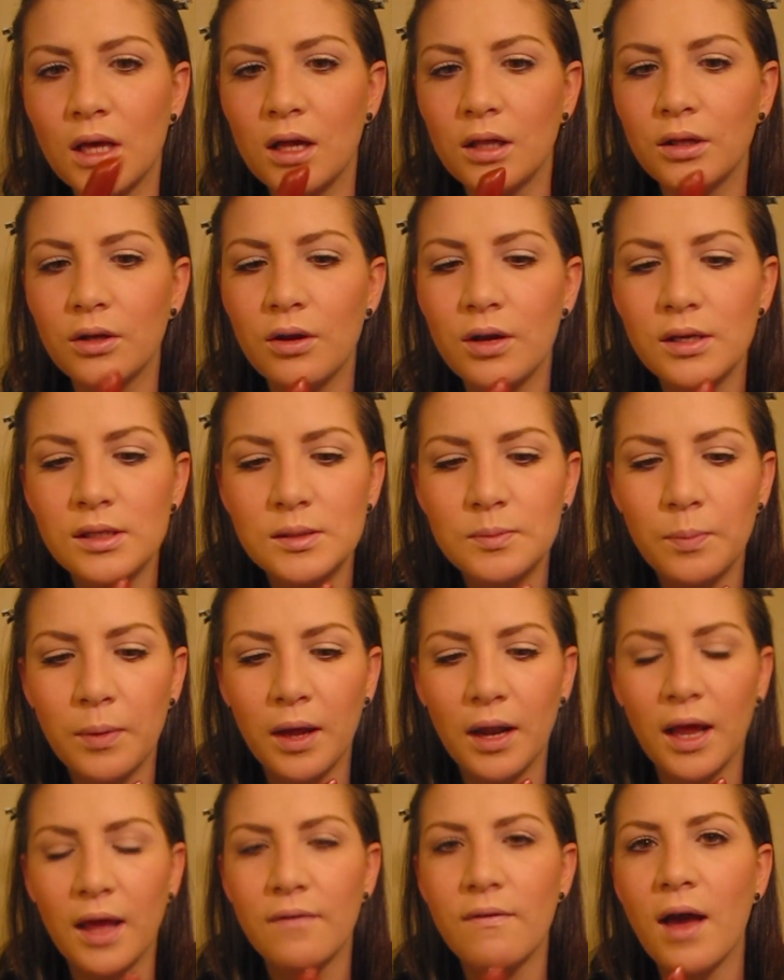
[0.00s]
color is,
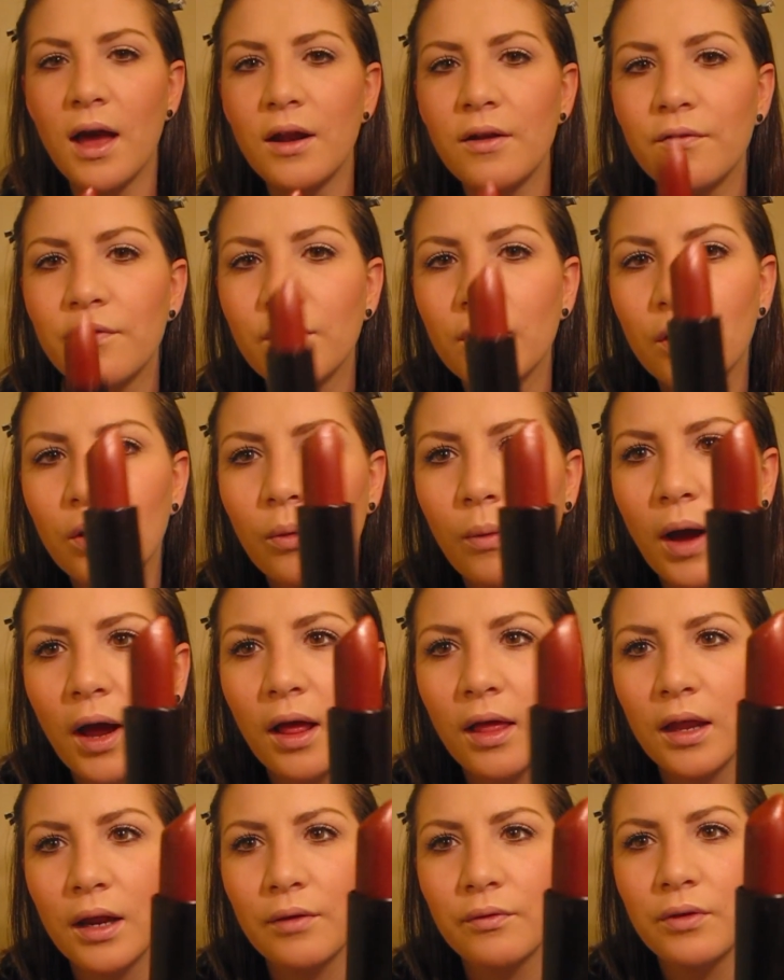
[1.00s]
but I've had it for a little
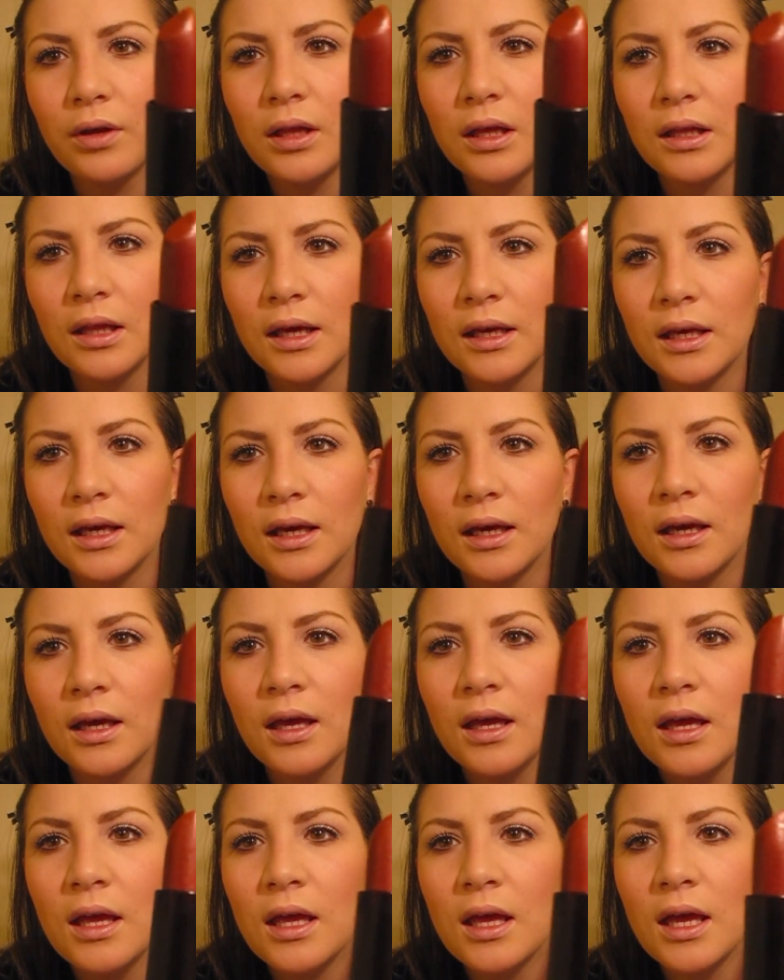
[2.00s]
while and I really like it.
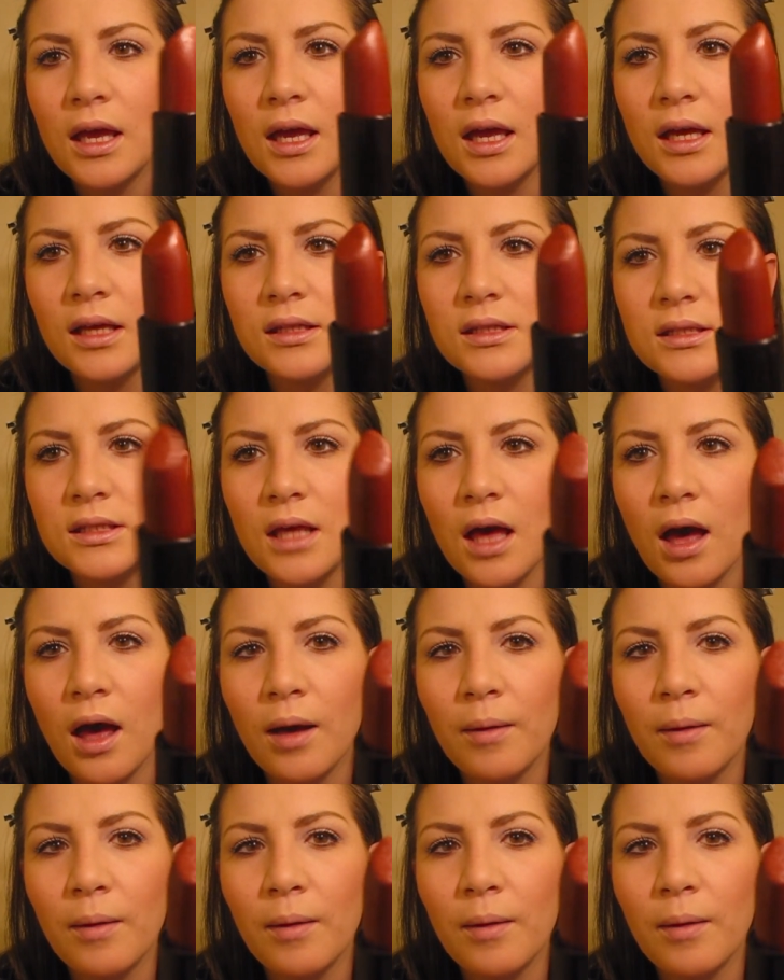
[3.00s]
It's